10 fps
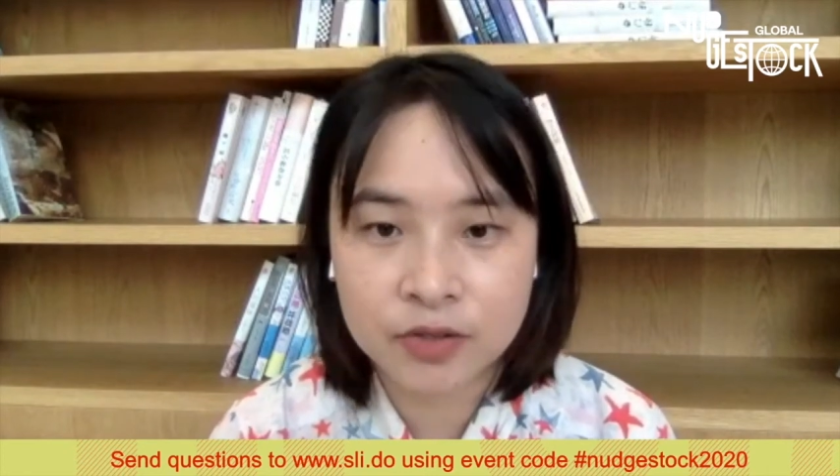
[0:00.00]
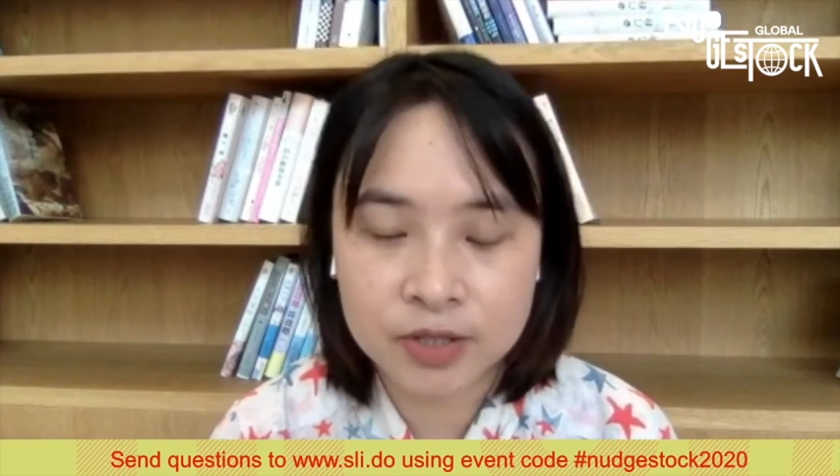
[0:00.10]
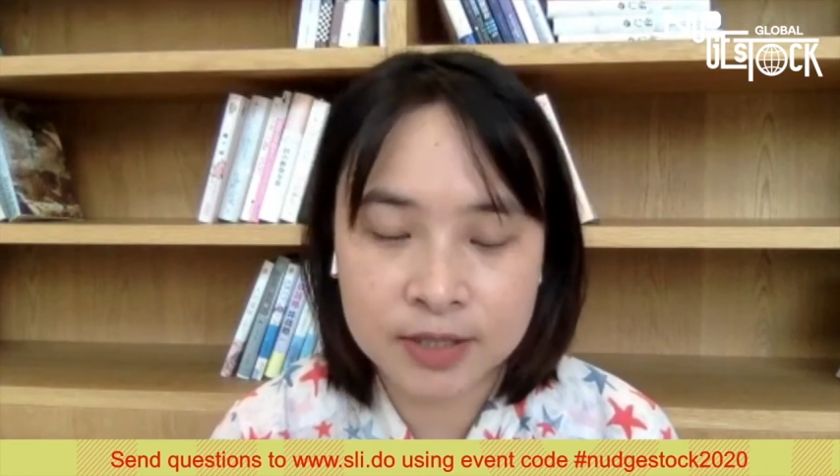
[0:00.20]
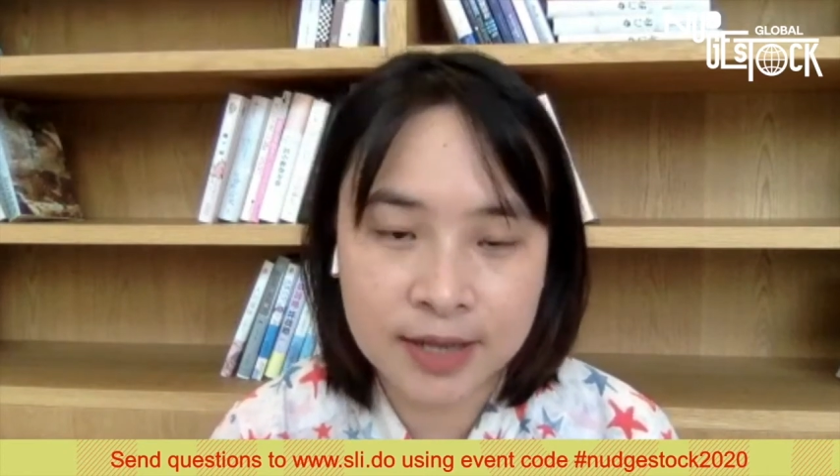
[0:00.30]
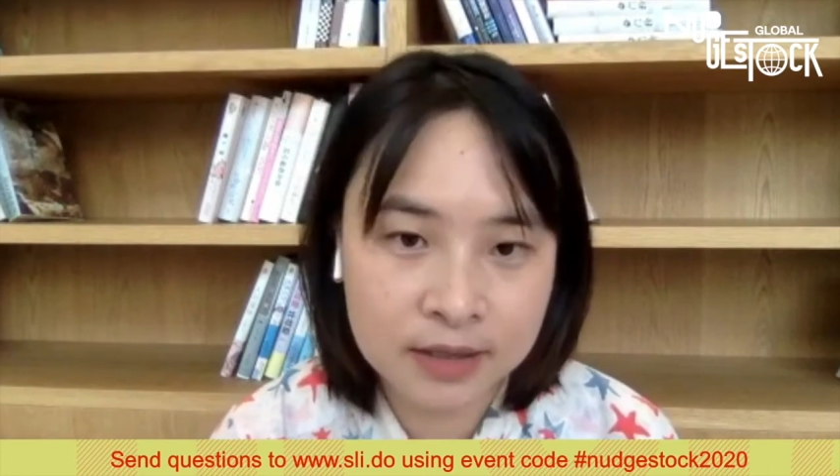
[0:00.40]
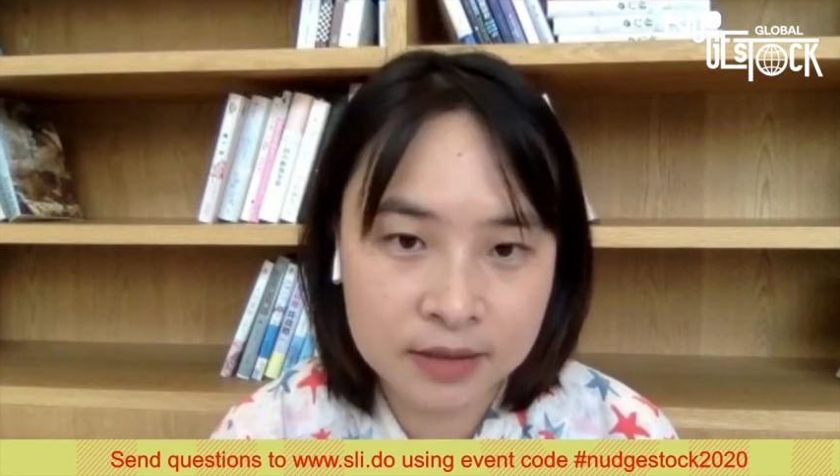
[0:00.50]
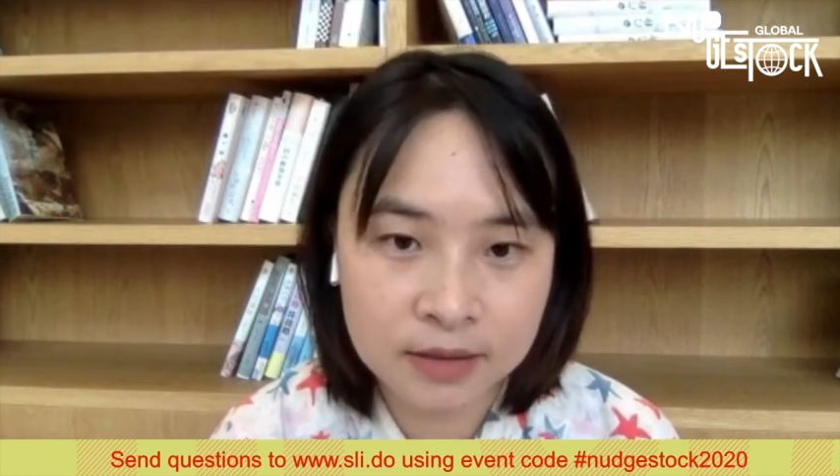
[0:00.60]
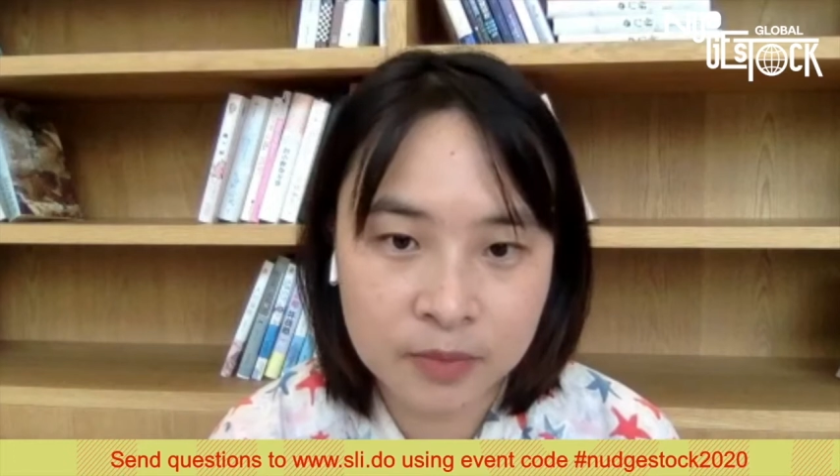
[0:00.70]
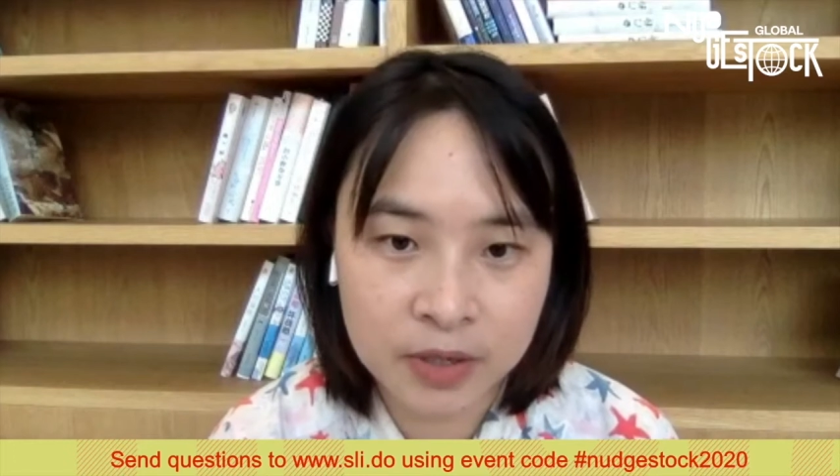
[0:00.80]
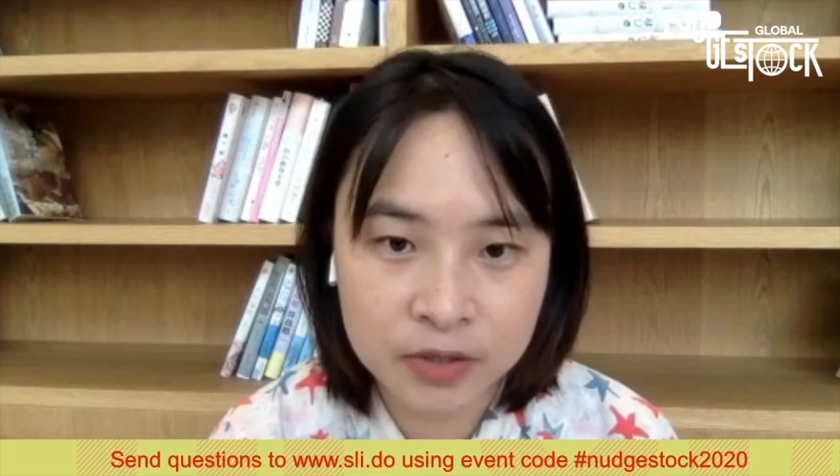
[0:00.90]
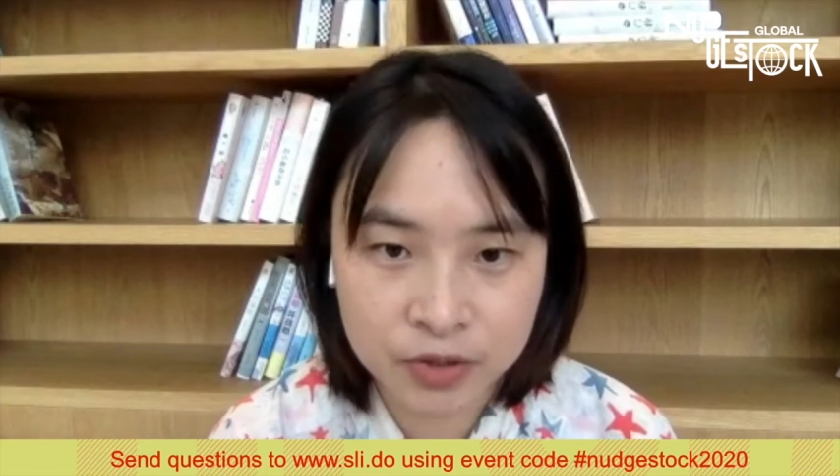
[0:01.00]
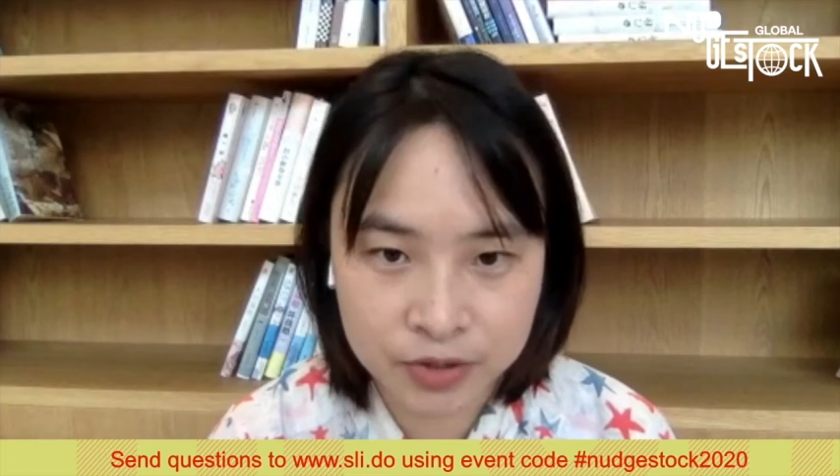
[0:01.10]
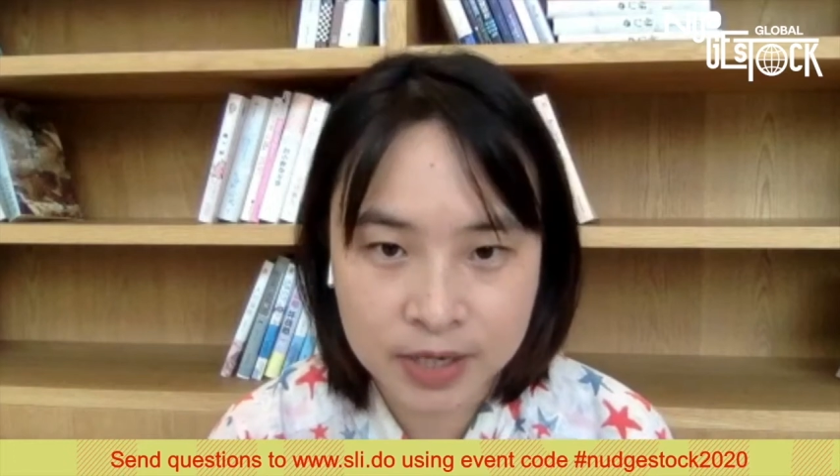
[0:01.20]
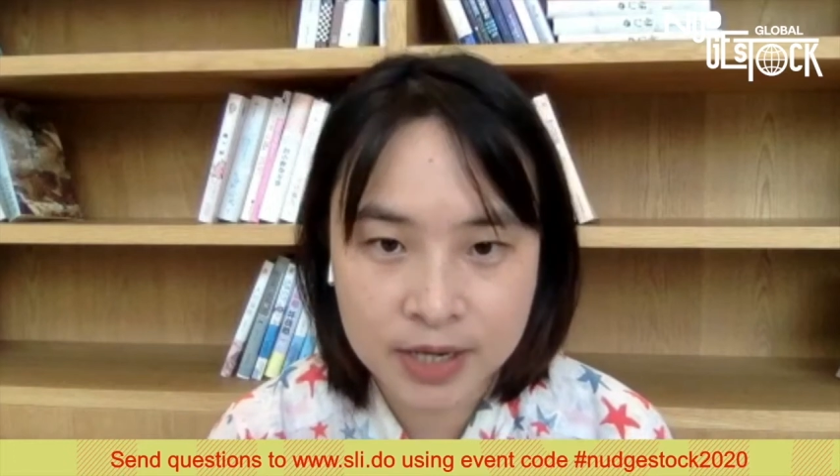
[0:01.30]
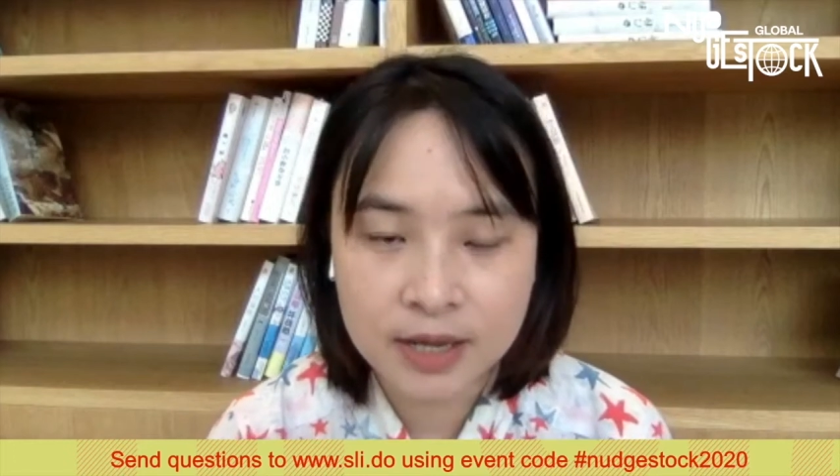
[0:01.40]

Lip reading: just like the picture,